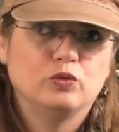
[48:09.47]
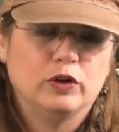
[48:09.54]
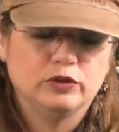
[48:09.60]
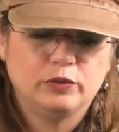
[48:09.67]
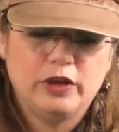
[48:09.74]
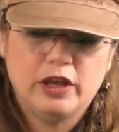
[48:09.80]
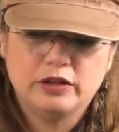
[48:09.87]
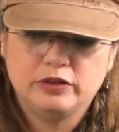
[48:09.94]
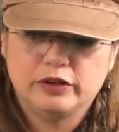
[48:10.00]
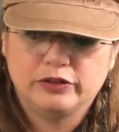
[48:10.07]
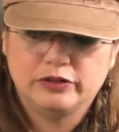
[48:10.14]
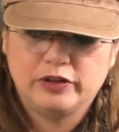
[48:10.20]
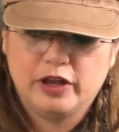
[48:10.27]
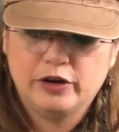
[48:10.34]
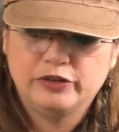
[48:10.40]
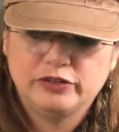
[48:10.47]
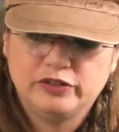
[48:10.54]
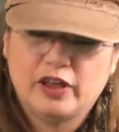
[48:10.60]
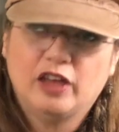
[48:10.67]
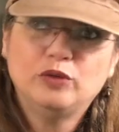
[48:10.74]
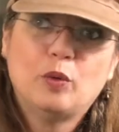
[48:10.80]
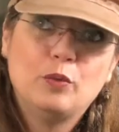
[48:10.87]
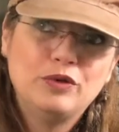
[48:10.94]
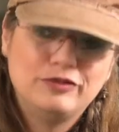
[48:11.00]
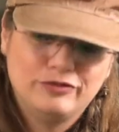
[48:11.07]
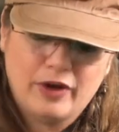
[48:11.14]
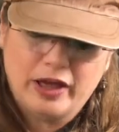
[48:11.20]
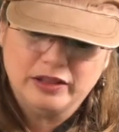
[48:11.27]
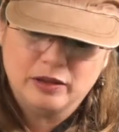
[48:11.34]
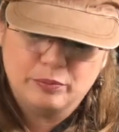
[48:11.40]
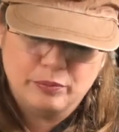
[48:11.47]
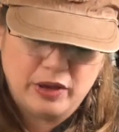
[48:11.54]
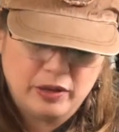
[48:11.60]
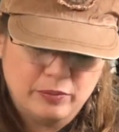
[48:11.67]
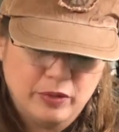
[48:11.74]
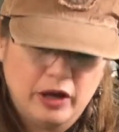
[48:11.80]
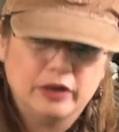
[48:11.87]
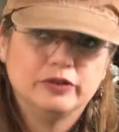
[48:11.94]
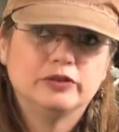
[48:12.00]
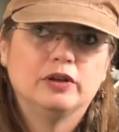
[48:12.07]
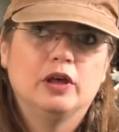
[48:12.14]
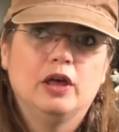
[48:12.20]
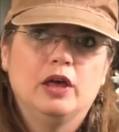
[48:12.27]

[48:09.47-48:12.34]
once we hit the stairs, that's when we fight the big boss.